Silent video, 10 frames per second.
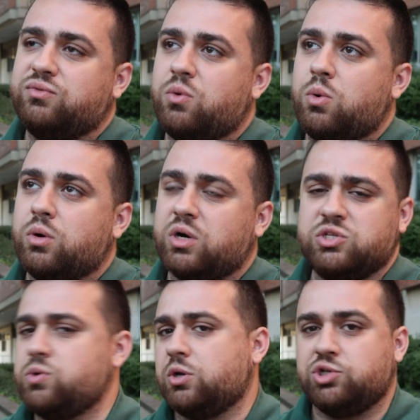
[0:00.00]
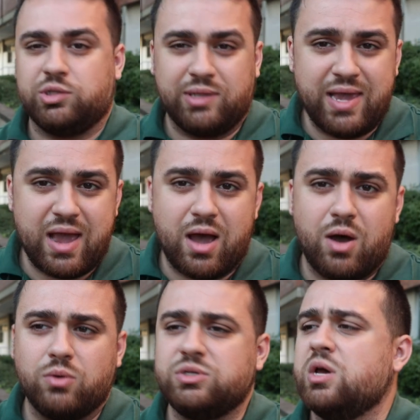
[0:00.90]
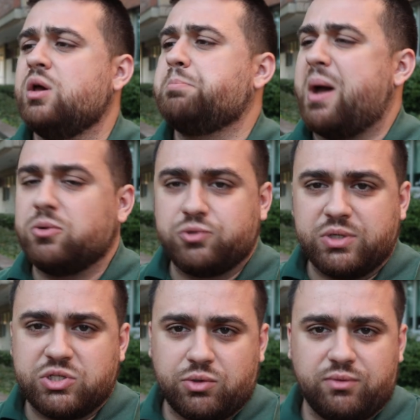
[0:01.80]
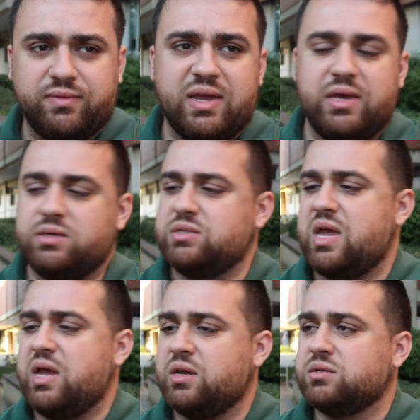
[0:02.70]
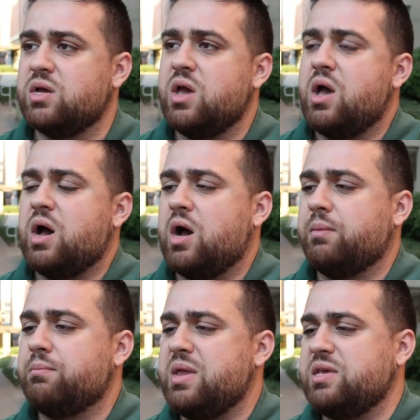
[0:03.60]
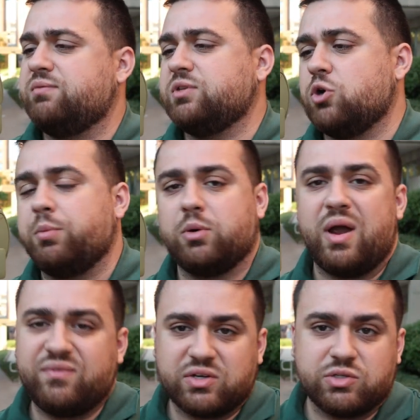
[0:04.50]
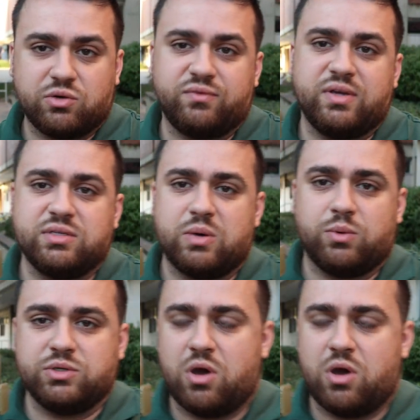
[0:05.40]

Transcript: for construction layout, boundary surveys, and um, many of the topographic surveys that were